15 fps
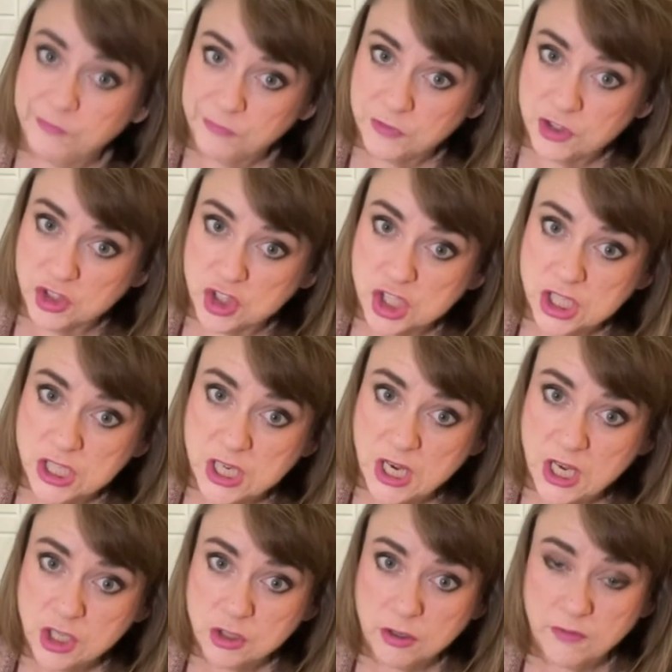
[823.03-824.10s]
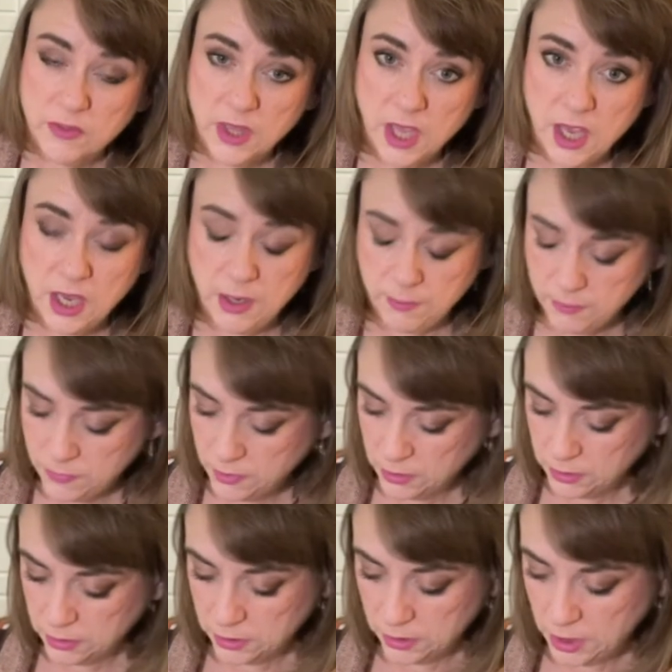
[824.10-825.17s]
It's just the nature of the game.
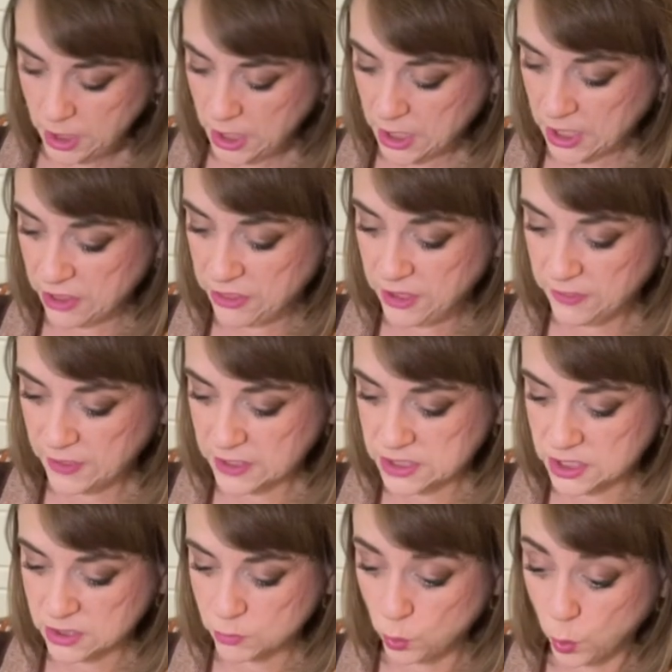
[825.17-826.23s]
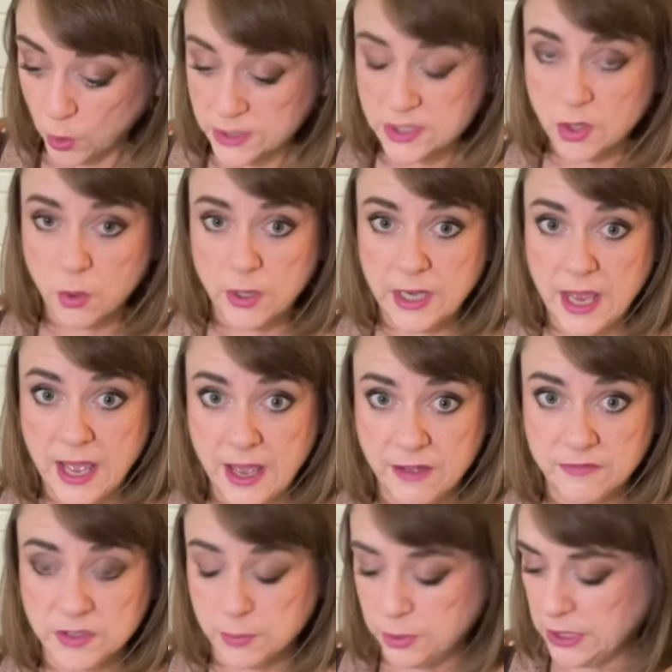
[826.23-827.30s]
And I think that's what's going to
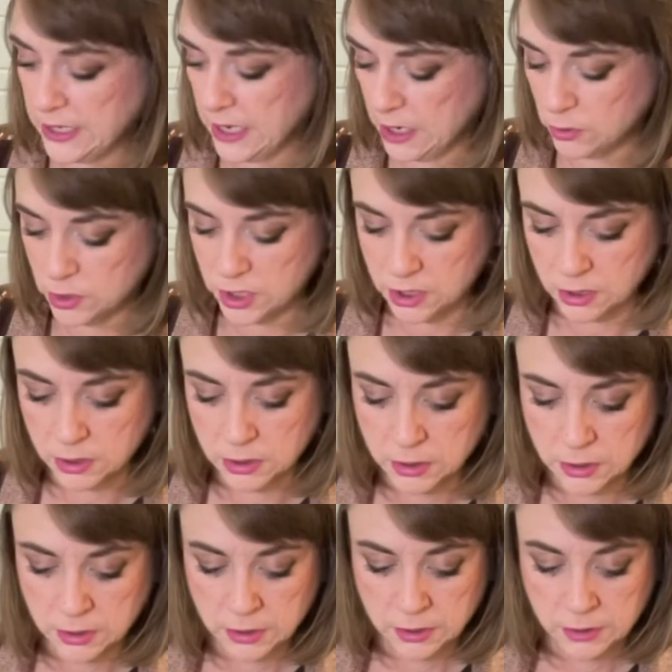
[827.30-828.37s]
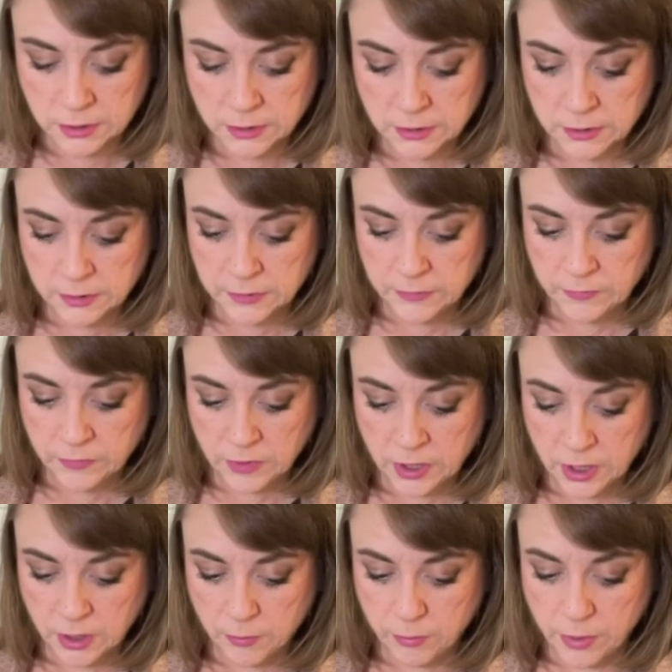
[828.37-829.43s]
have to play out here.
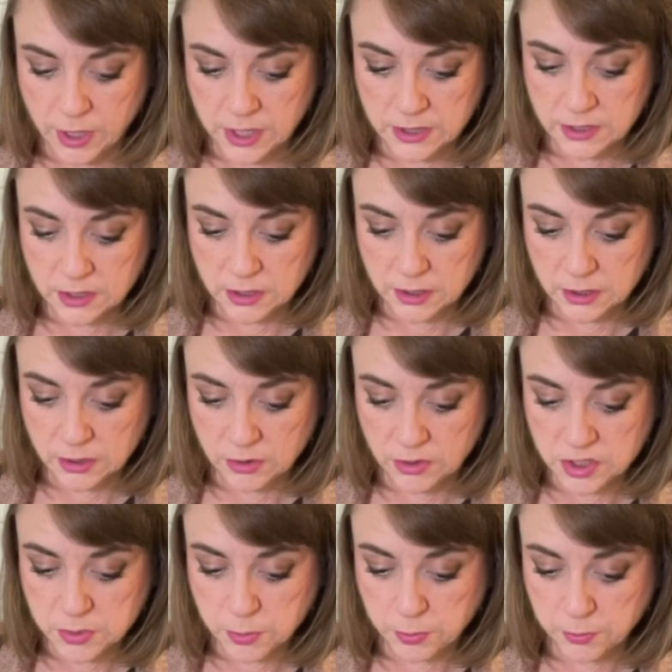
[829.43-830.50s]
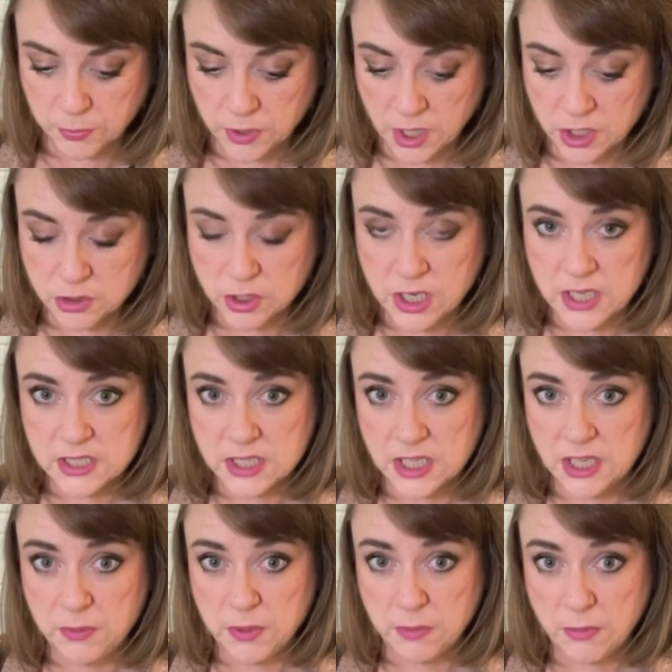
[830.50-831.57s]
But this country needs to
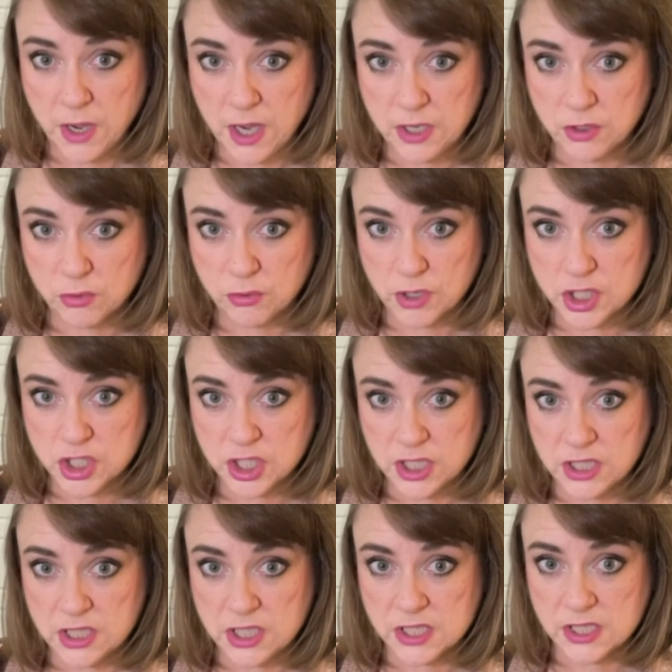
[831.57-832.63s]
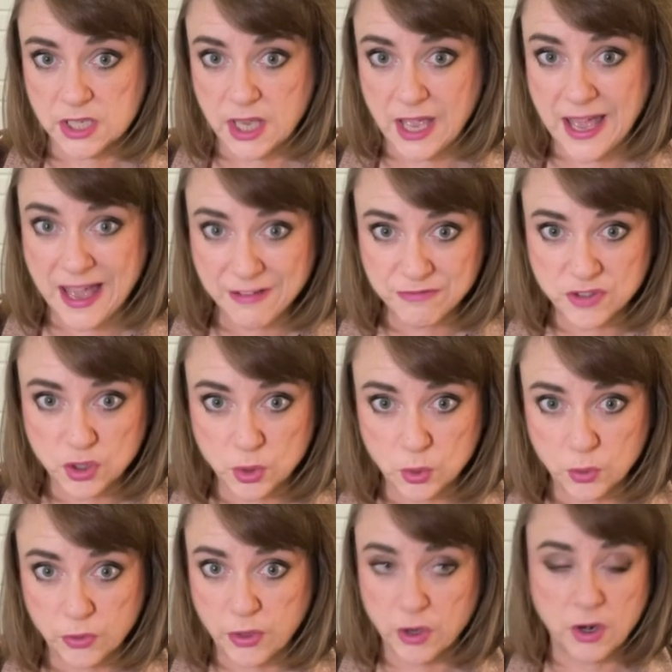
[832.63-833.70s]
keep in mind Russia doesn't have to.
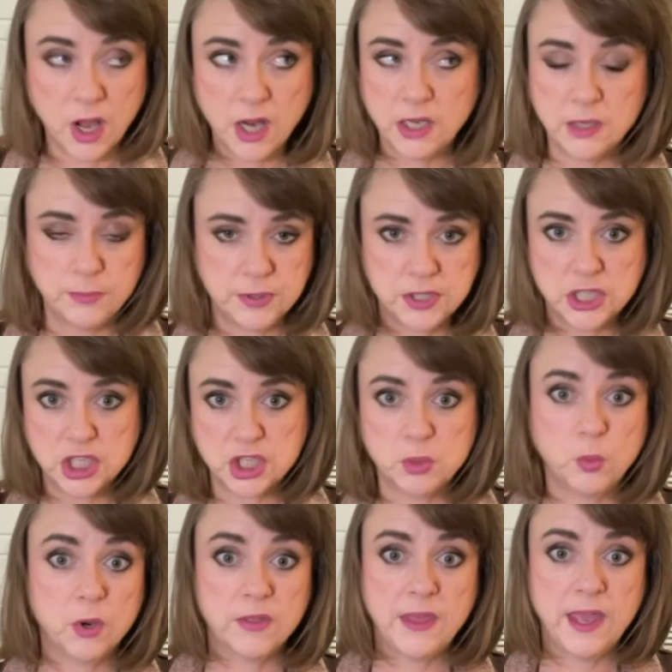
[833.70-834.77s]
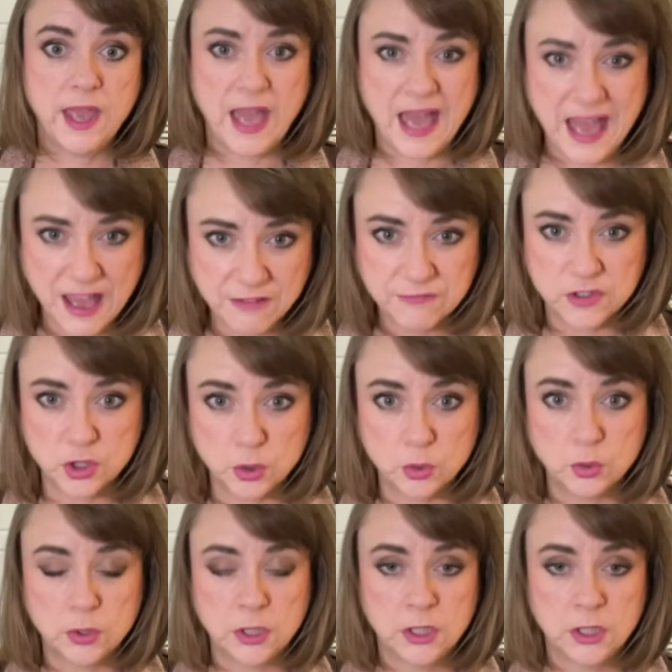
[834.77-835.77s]
They're not in a position where they have to.